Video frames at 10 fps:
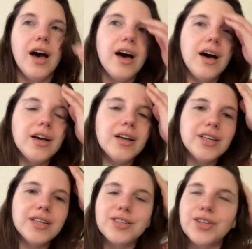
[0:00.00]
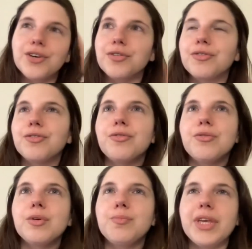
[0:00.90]
Uh, and so
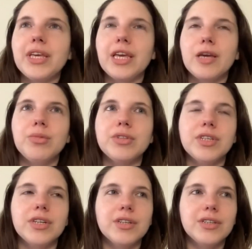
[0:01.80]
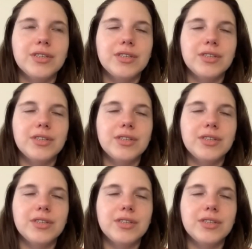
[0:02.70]
being able to